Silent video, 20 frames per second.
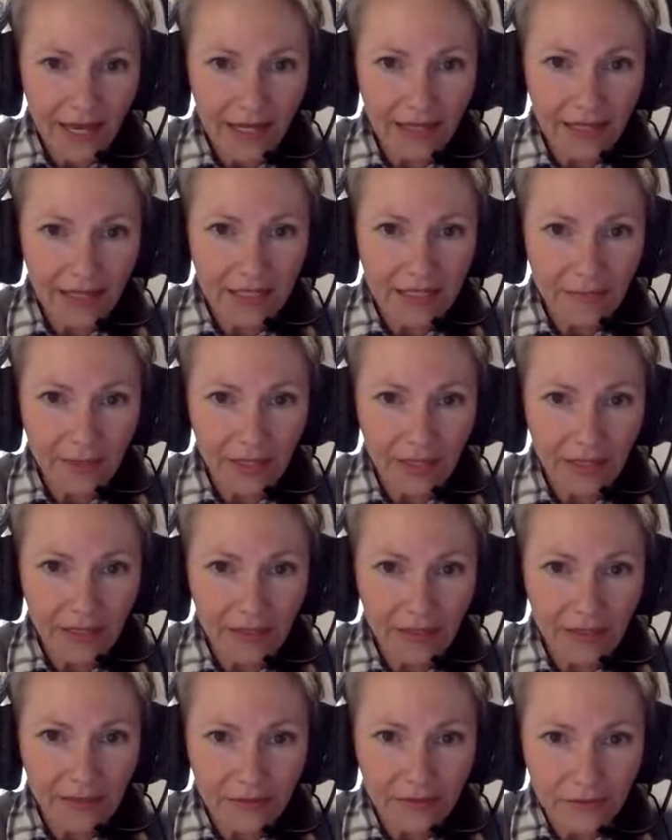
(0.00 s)
need to
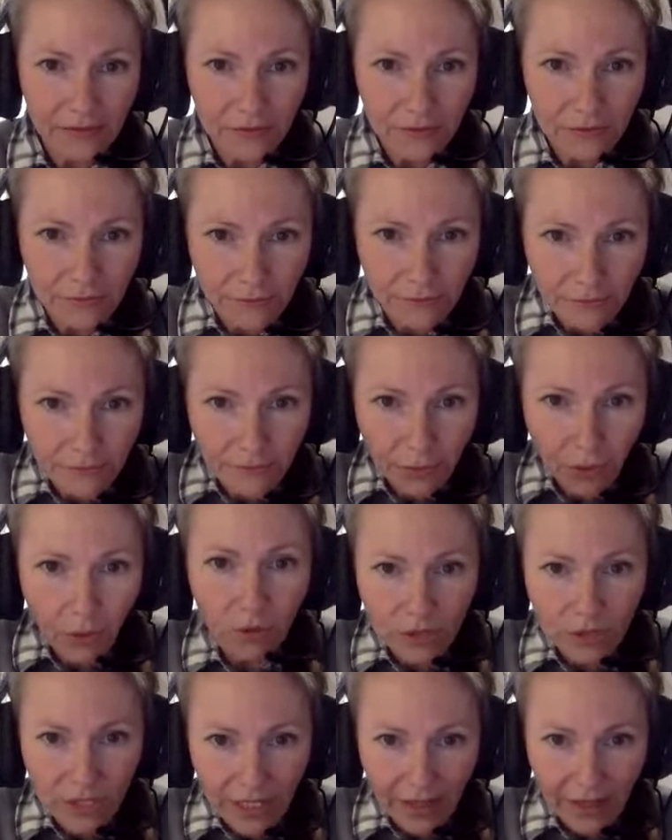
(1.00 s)
be
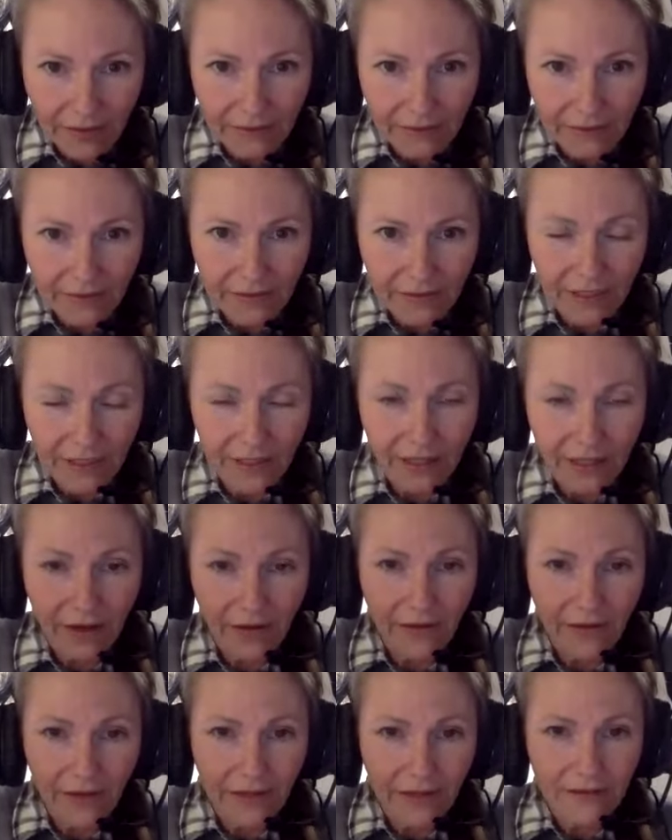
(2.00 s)
pulled in. That